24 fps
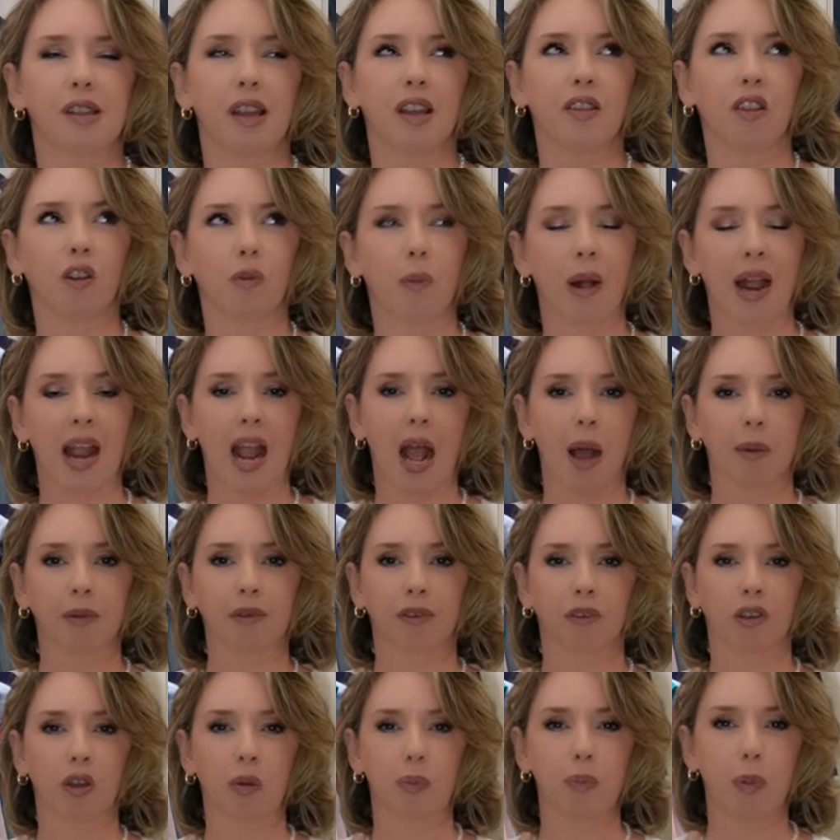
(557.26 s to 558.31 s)
say they're my
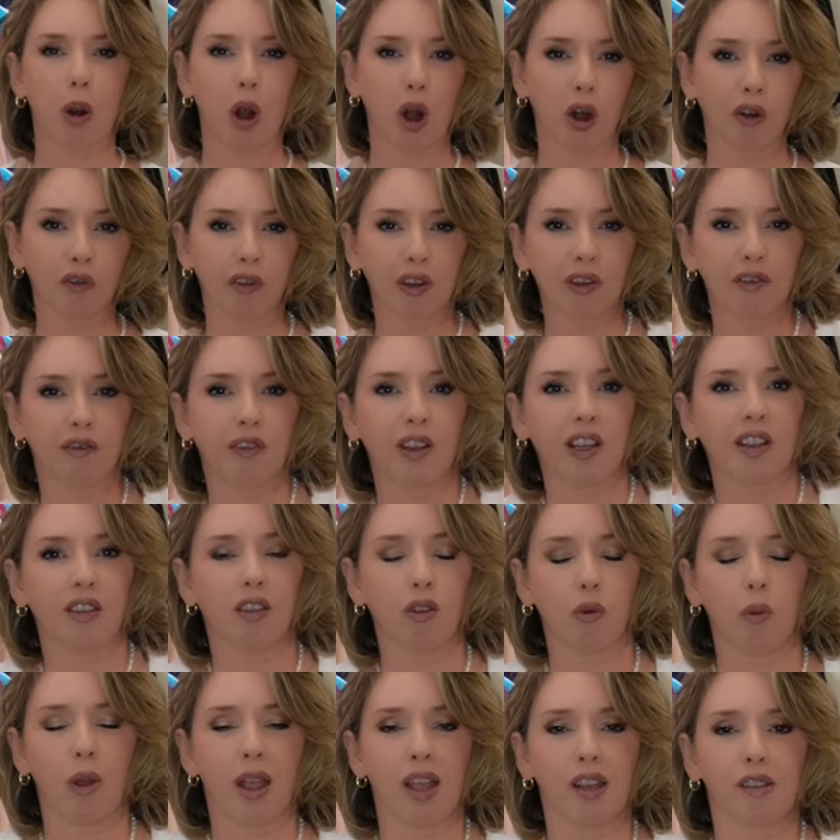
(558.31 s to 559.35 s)
absolutely perfect fit in
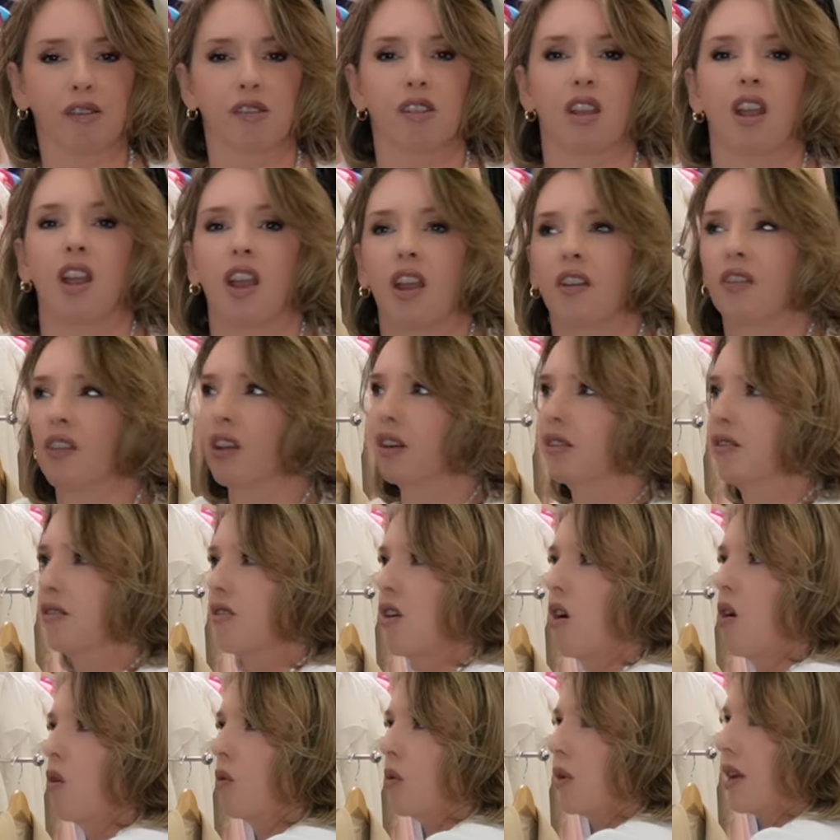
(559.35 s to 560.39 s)
the waist, there's
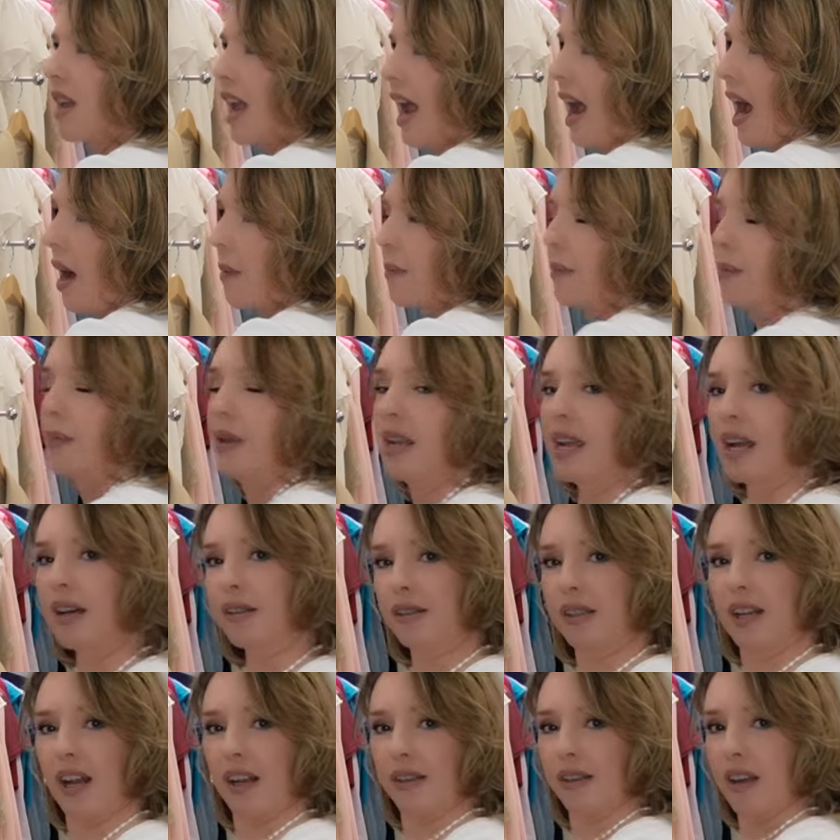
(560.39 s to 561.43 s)
no gap.
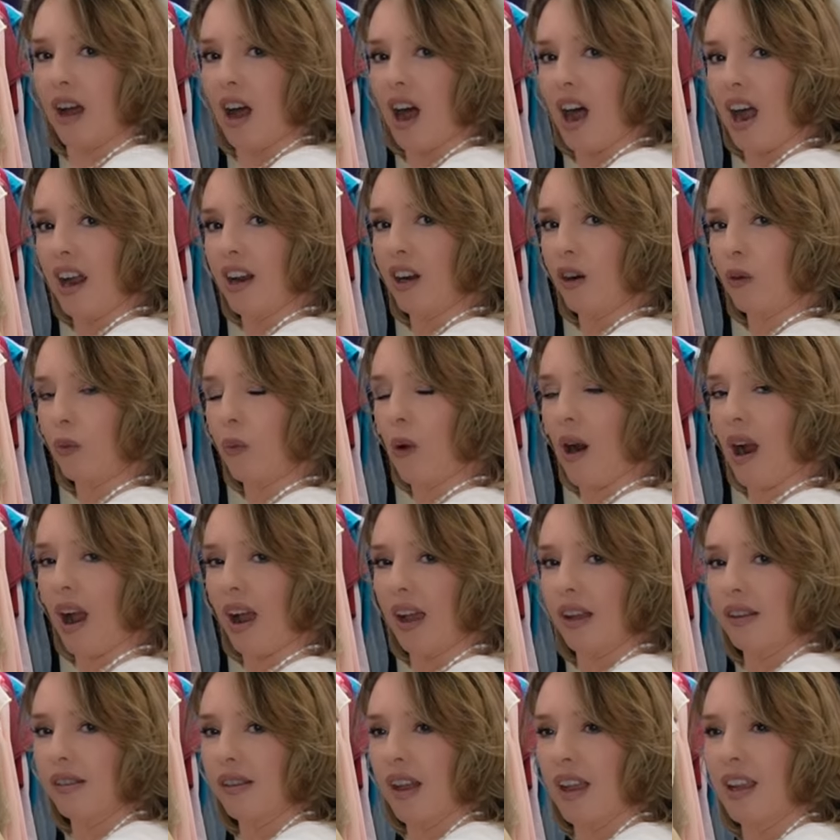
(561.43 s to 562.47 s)
Because it has a higher
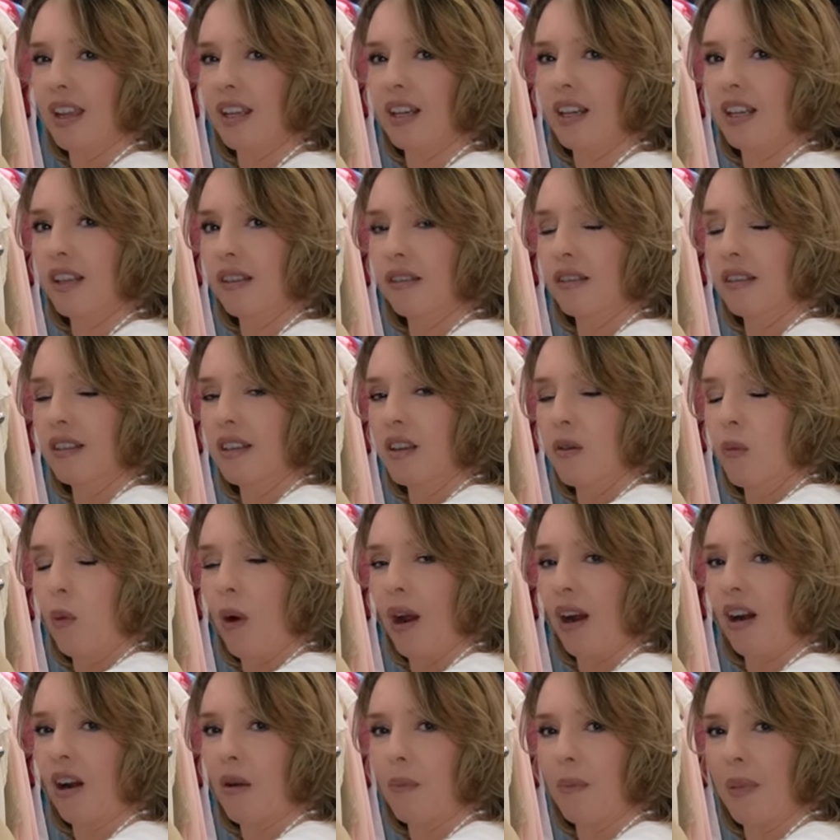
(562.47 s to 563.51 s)
rise, I can easily
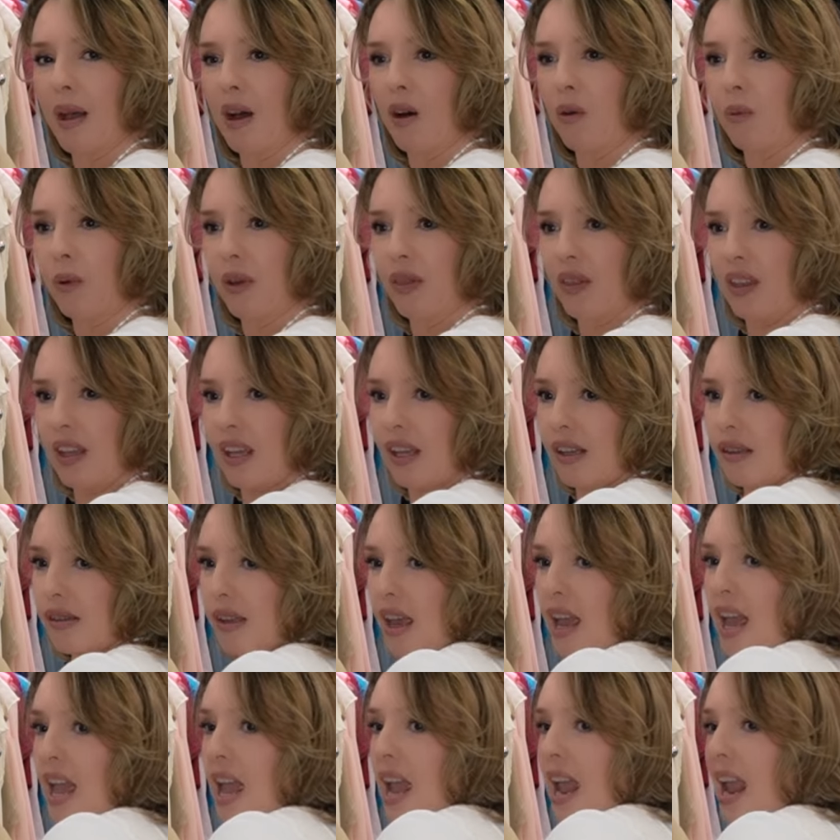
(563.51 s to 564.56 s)
wear a belt with these
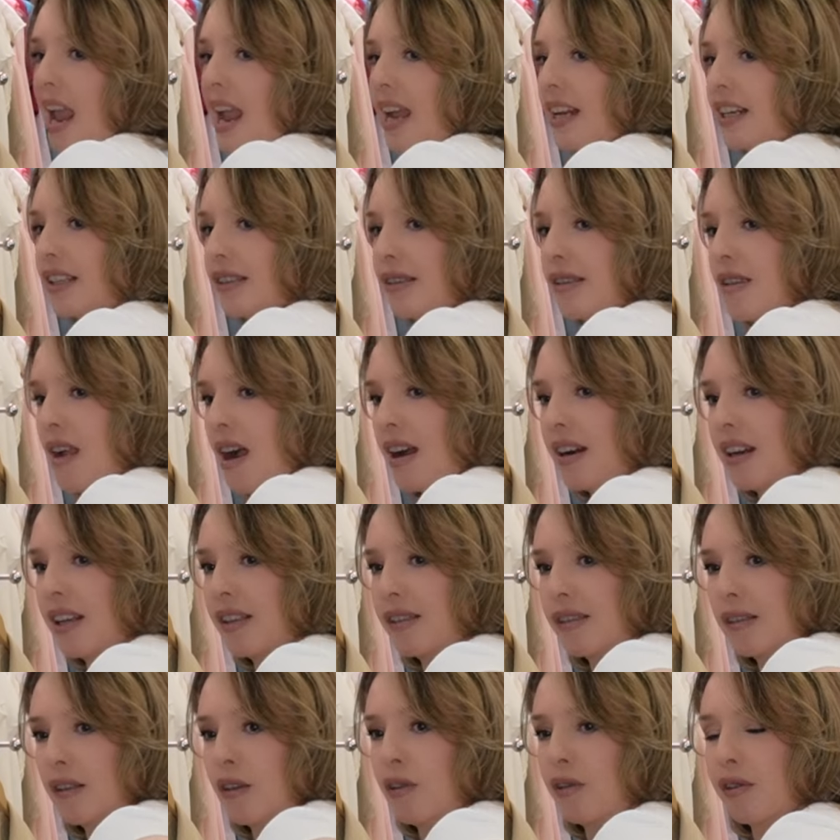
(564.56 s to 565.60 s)
and it's not
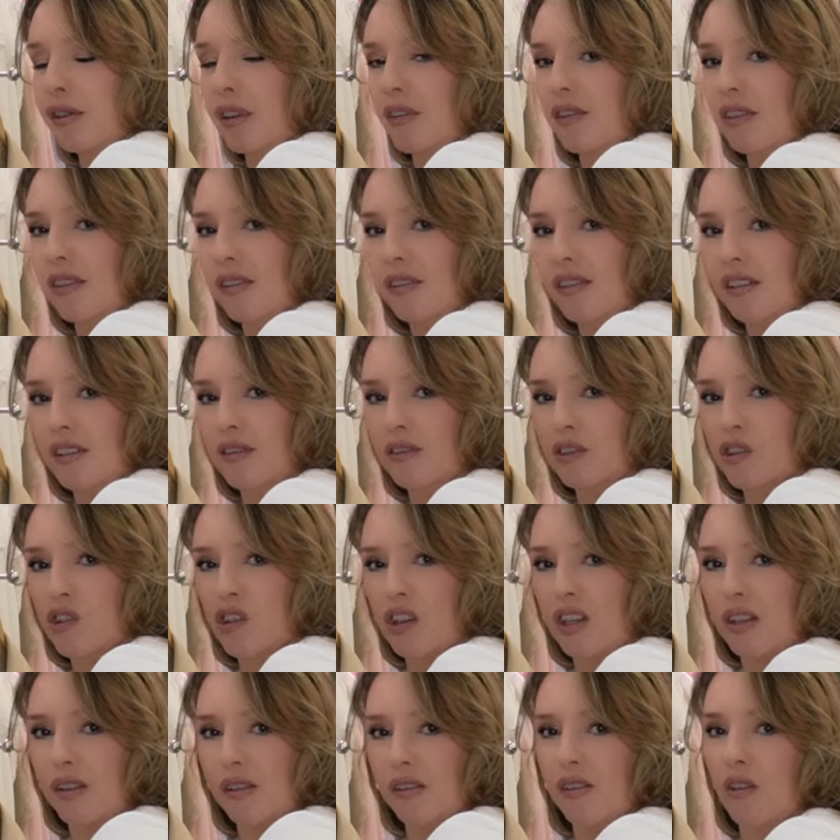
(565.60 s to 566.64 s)
as loose as the silver
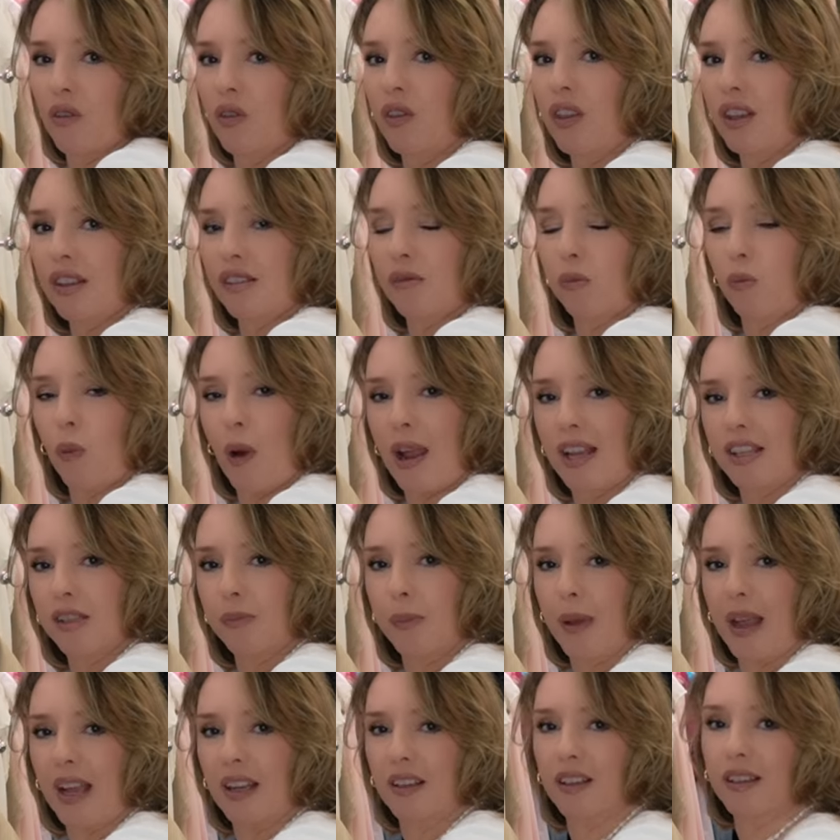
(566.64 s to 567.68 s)
jeans, so this
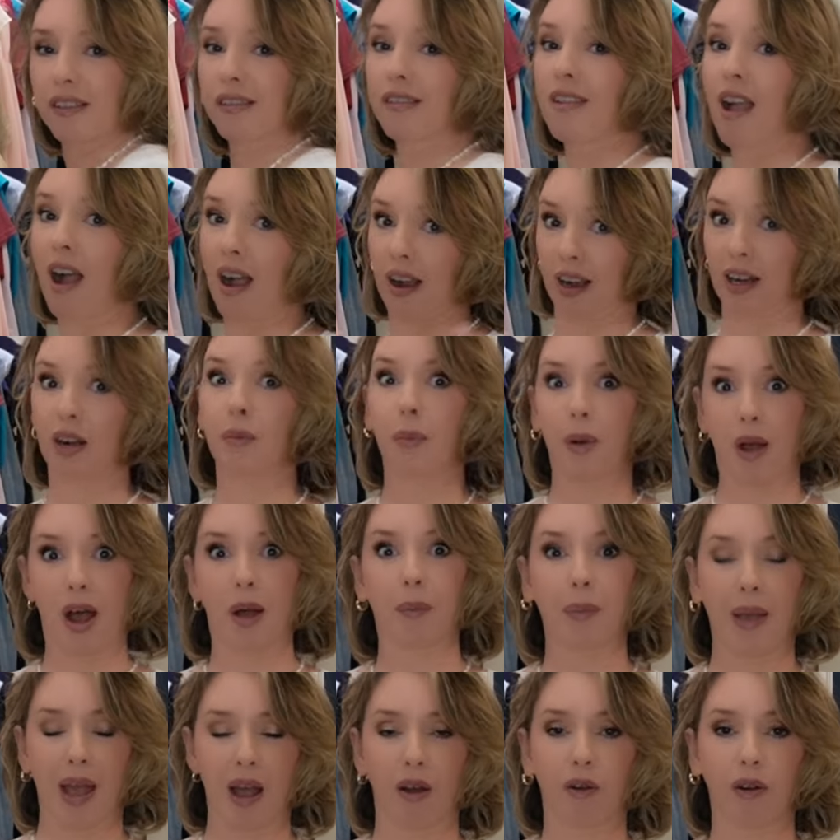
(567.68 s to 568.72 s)
waistband is not gonna
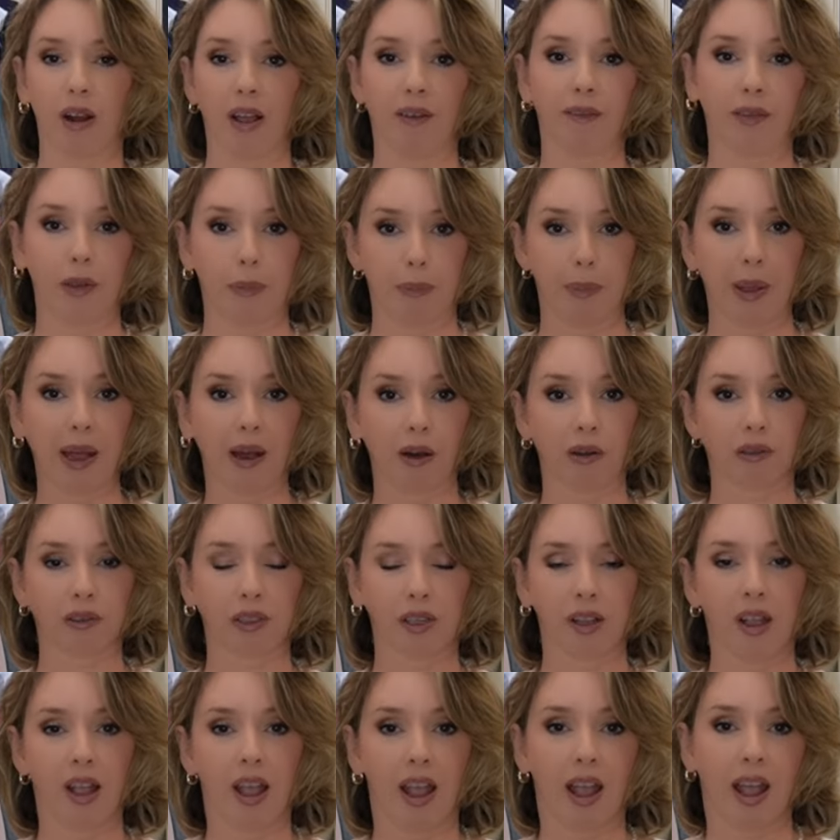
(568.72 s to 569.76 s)
pop out of the
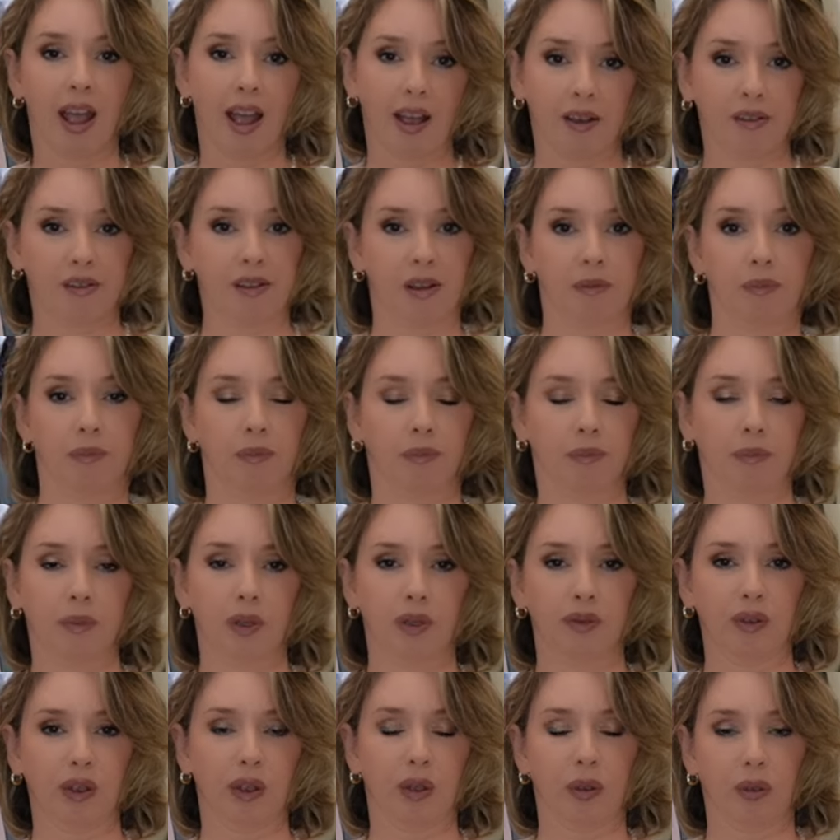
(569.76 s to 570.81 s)
belt as I'm
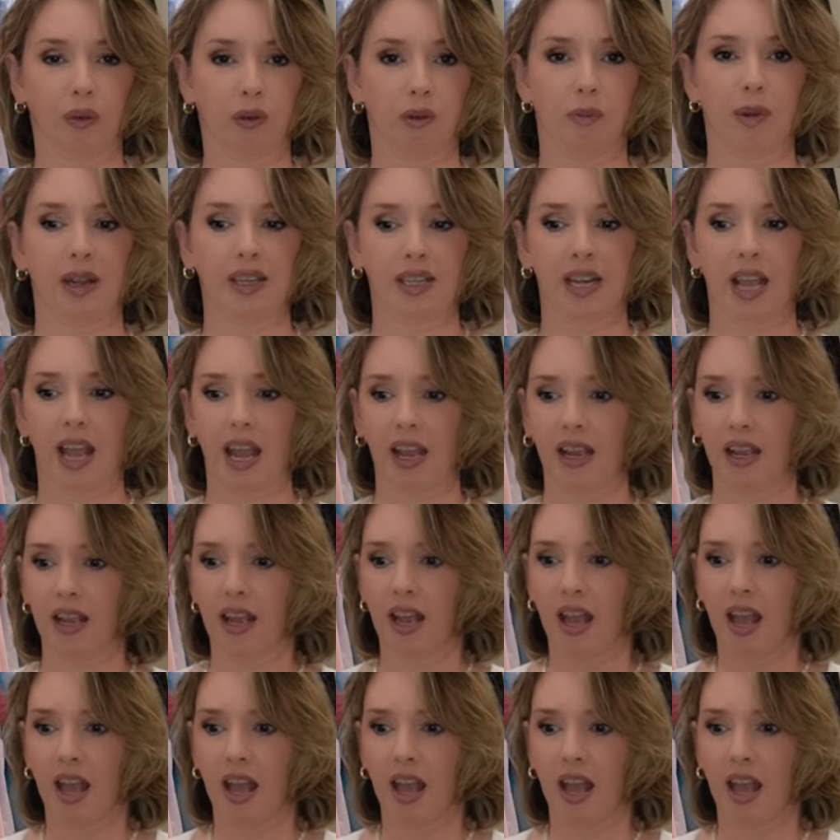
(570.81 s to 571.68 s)
moving through my day.